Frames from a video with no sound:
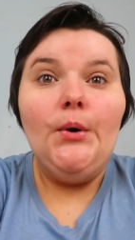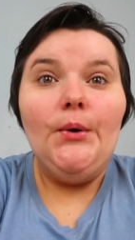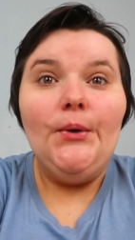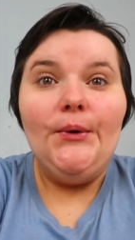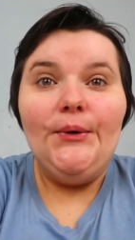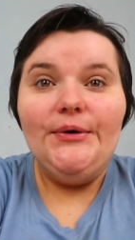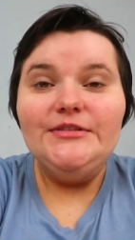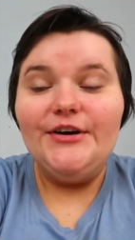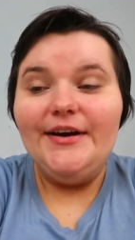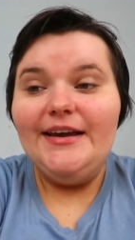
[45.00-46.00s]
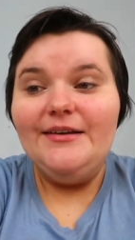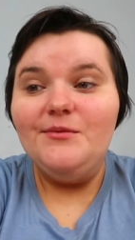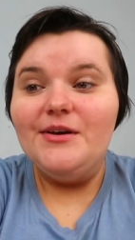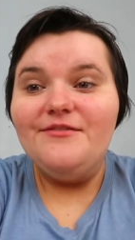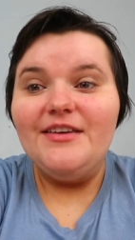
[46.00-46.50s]
Oh, sorry,
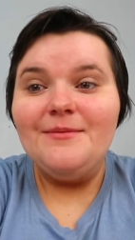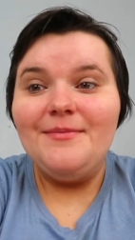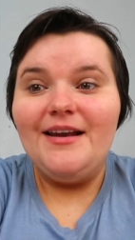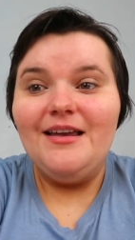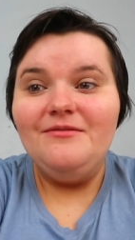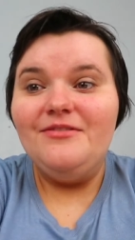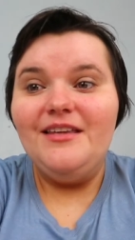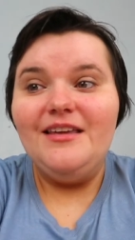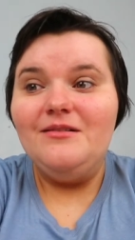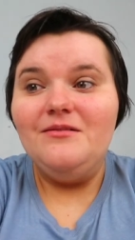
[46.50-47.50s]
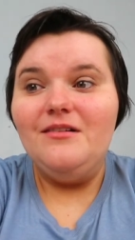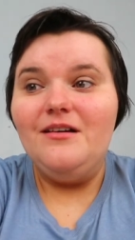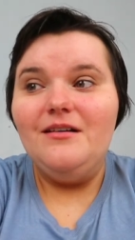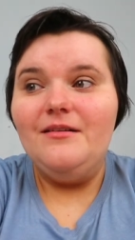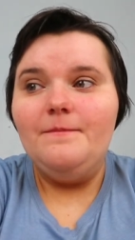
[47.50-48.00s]
when I think about it, I'm thinking
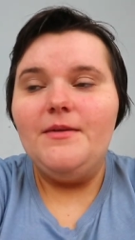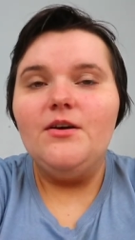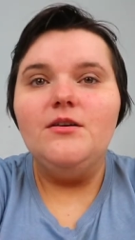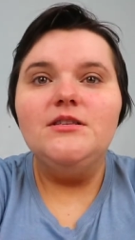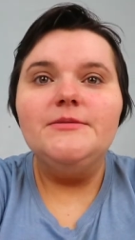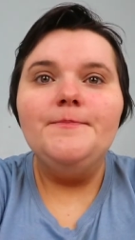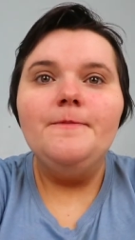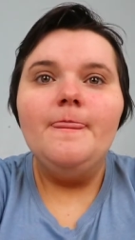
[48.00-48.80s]
because